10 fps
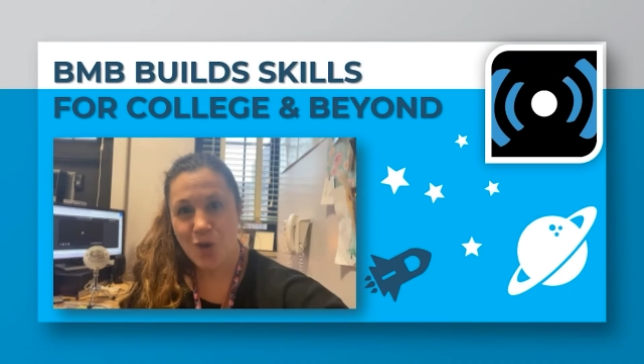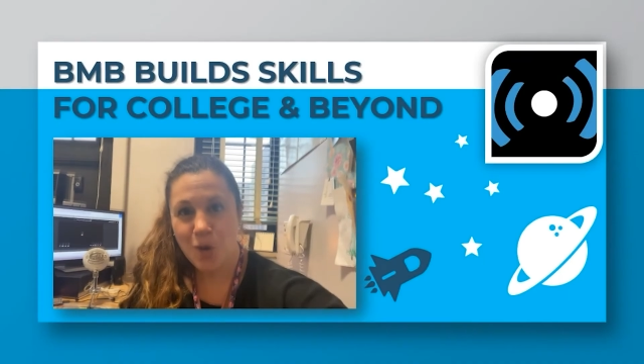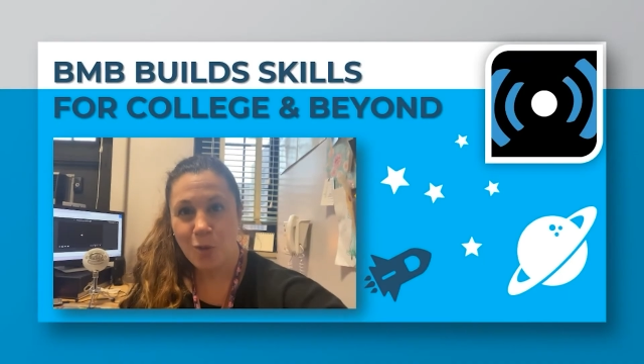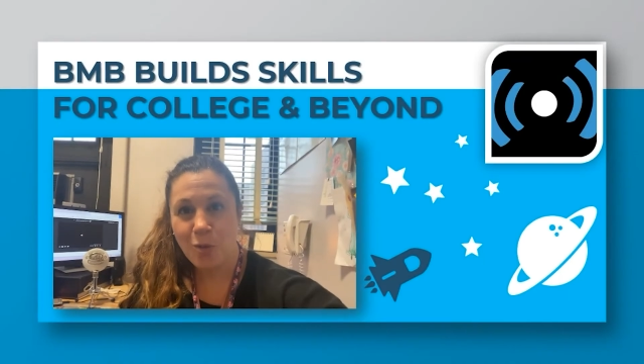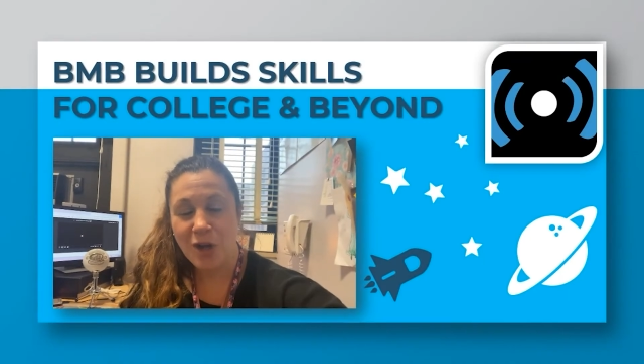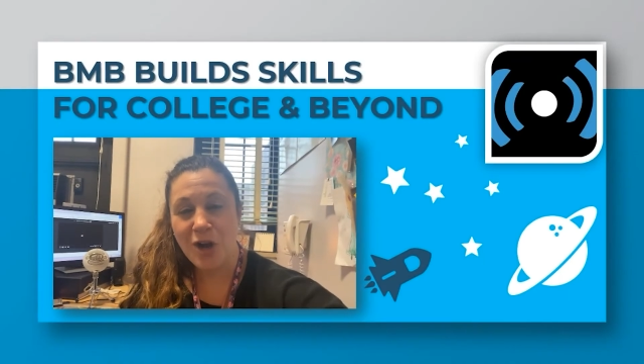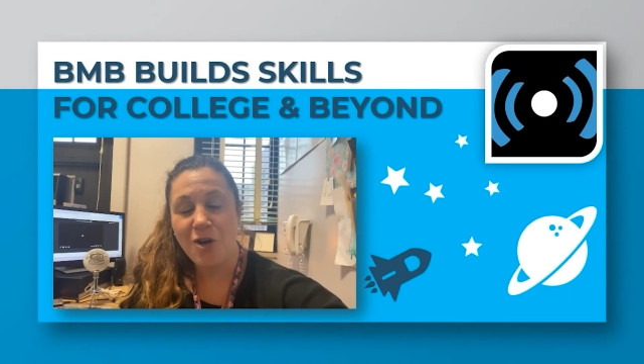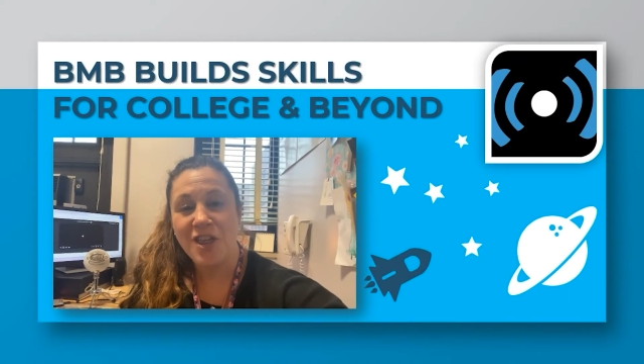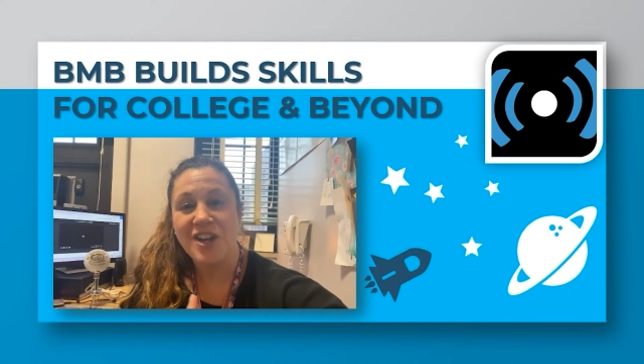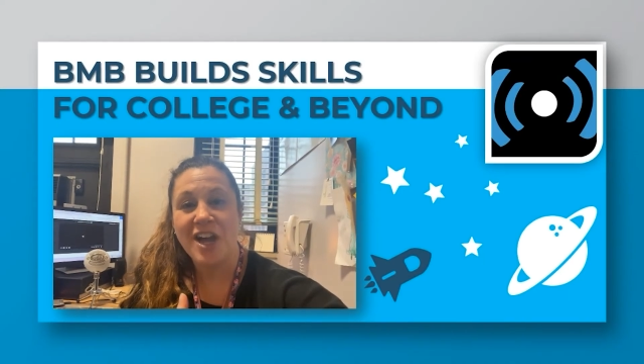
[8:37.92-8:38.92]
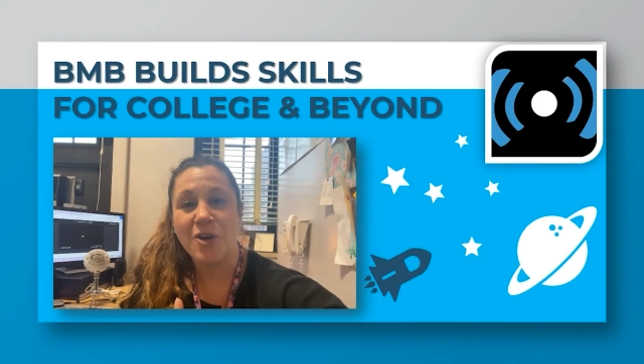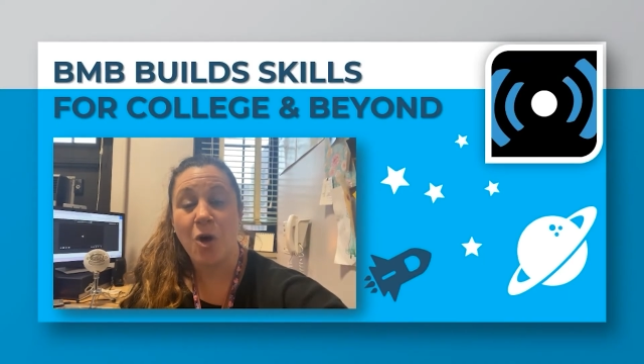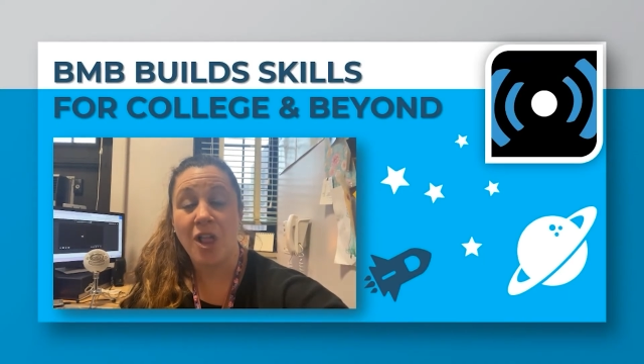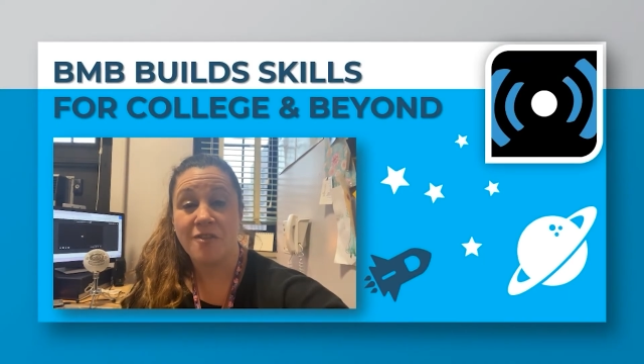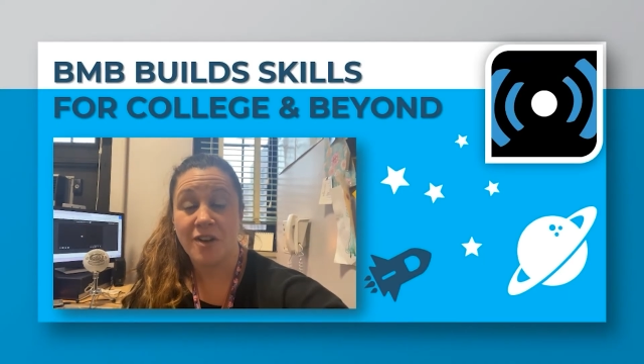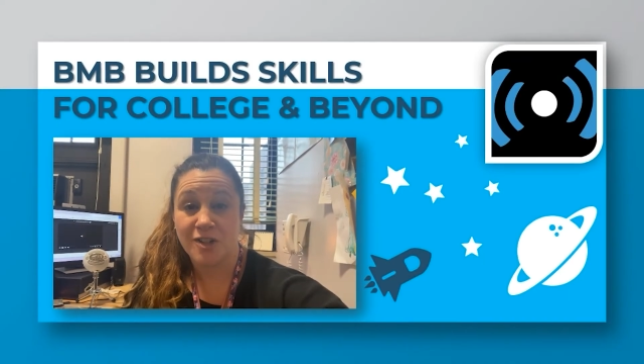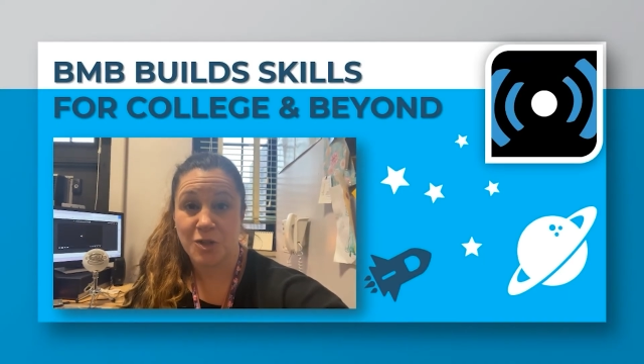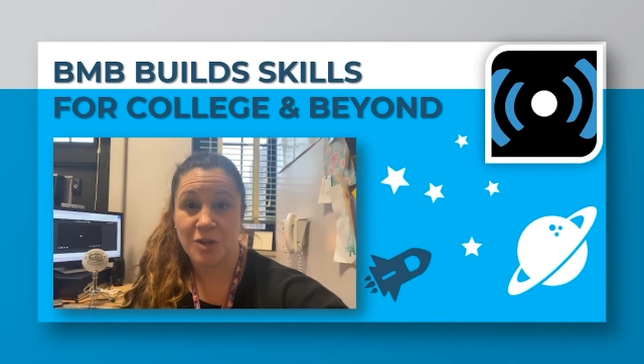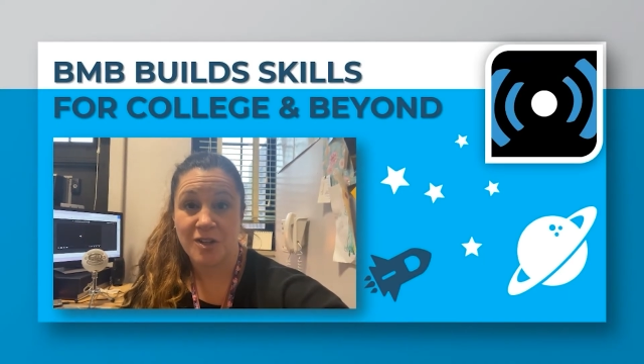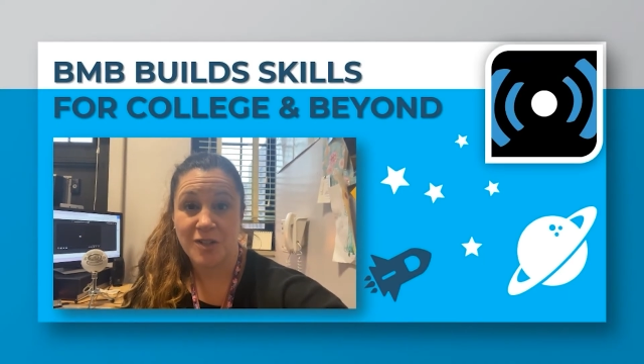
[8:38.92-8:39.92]
We know that not all of our
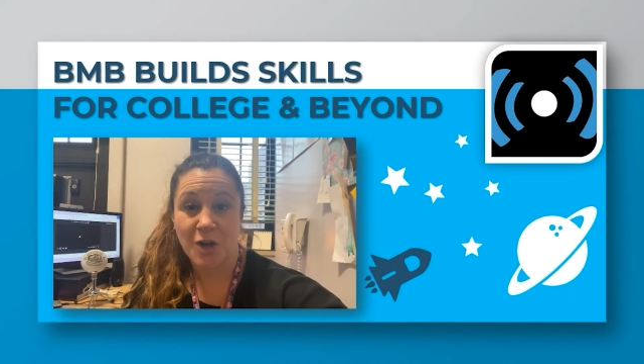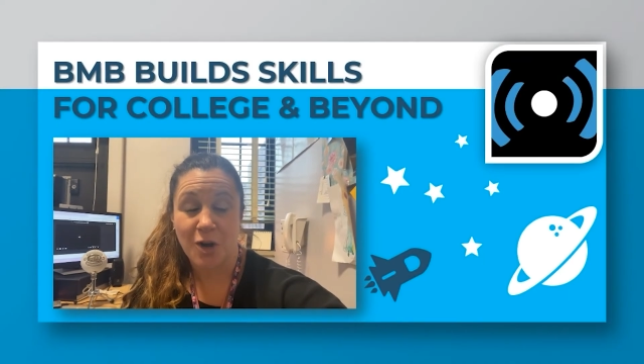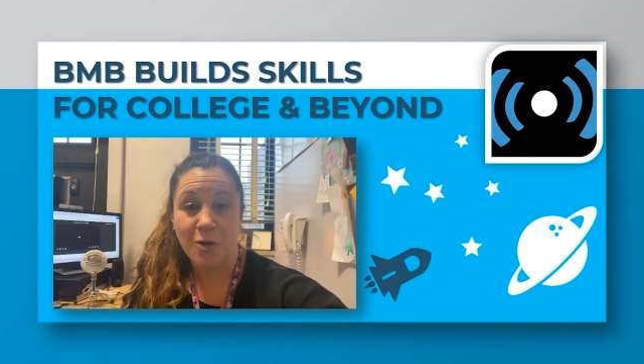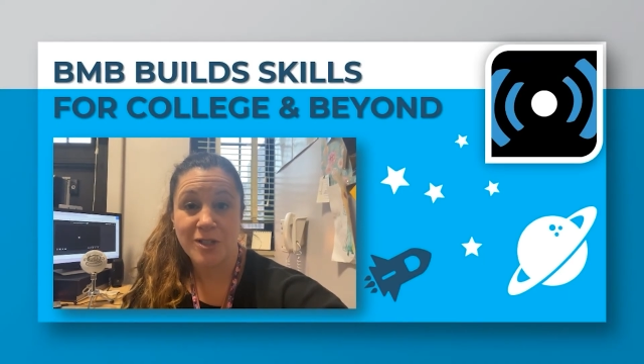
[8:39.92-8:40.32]
students are going